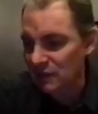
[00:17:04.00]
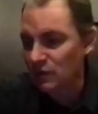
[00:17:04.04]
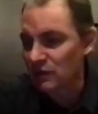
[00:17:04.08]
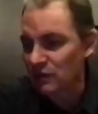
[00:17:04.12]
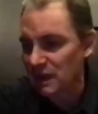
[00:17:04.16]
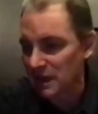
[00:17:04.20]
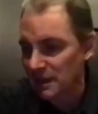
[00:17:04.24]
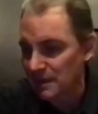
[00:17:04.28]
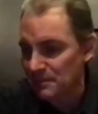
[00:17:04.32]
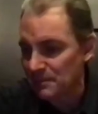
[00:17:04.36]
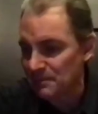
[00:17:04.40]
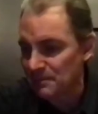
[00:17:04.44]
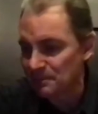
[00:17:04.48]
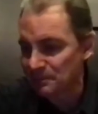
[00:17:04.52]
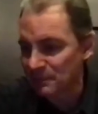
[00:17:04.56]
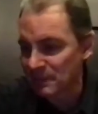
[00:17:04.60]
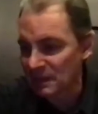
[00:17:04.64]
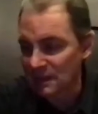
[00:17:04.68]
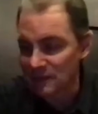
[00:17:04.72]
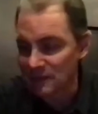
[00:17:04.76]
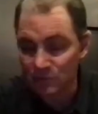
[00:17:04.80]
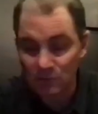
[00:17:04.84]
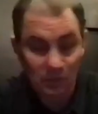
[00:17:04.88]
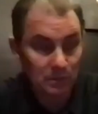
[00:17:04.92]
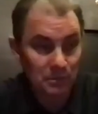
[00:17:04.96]
okay,
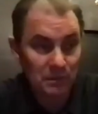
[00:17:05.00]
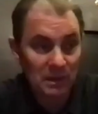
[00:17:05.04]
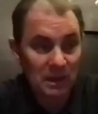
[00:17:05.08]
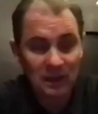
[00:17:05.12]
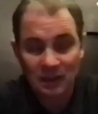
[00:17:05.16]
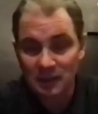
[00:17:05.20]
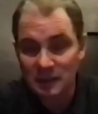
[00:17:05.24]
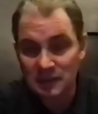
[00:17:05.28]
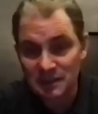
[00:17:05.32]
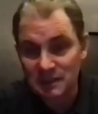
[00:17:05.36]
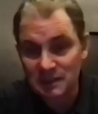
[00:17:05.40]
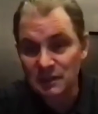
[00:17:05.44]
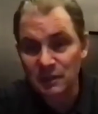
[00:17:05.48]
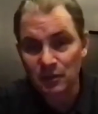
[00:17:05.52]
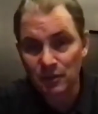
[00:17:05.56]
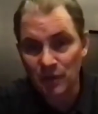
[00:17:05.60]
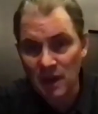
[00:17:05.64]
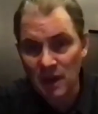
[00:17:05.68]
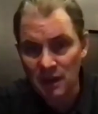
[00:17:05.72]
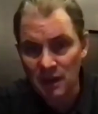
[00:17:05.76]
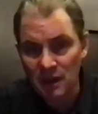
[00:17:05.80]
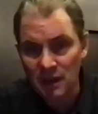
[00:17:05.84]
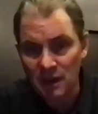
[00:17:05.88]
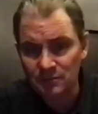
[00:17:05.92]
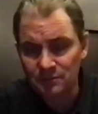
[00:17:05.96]
I'm not going to sit
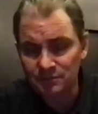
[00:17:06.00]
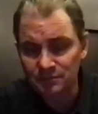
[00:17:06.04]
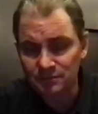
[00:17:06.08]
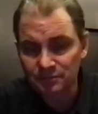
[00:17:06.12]
around.